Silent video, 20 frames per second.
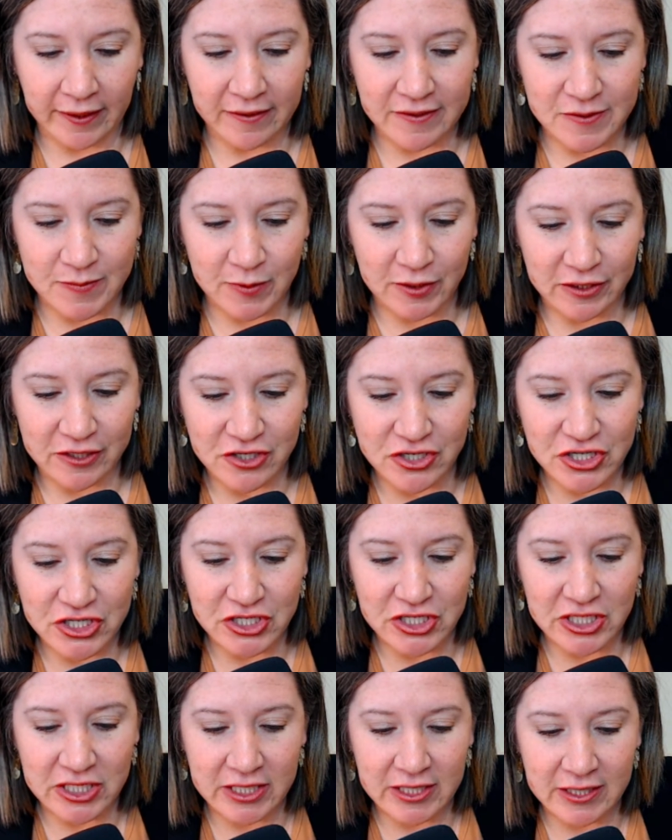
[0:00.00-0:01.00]
is because
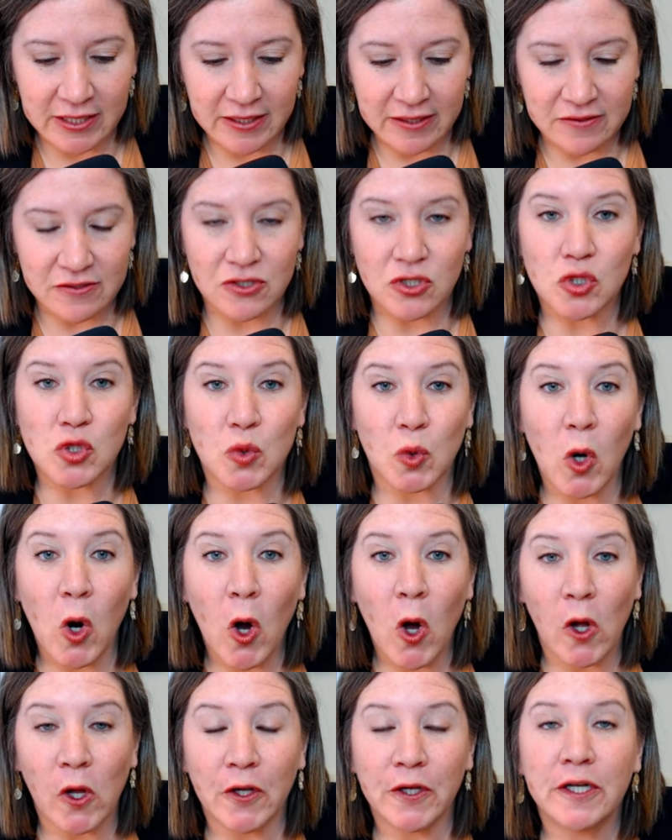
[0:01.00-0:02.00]
she is
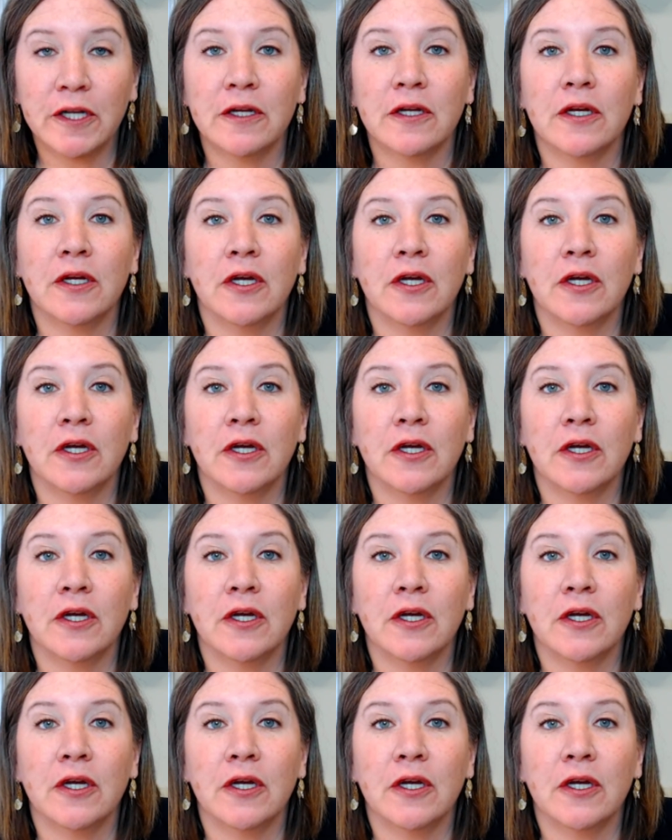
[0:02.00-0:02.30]
drawn